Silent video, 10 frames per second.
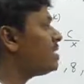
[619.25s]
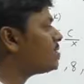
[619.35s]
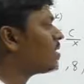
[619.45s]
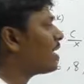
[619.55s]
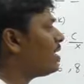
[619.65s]

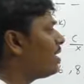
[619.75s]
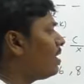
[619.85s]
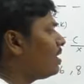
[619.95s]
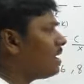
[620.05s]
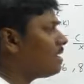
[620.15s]
So okay,
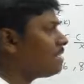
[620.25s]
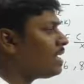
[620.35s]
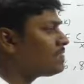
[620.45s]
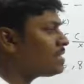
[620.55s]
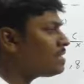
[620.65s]
and they
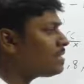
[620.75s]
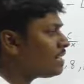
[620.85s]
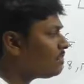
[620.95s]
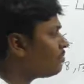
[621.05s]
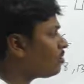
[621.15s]
have said that,
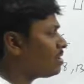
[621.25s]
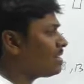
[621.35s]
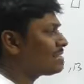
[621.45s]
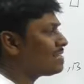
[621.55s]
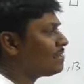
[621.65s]
let me move on to the
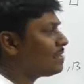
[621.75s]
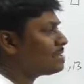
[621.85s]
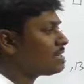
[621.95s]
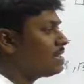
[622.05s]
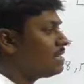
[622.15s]
next line, friends.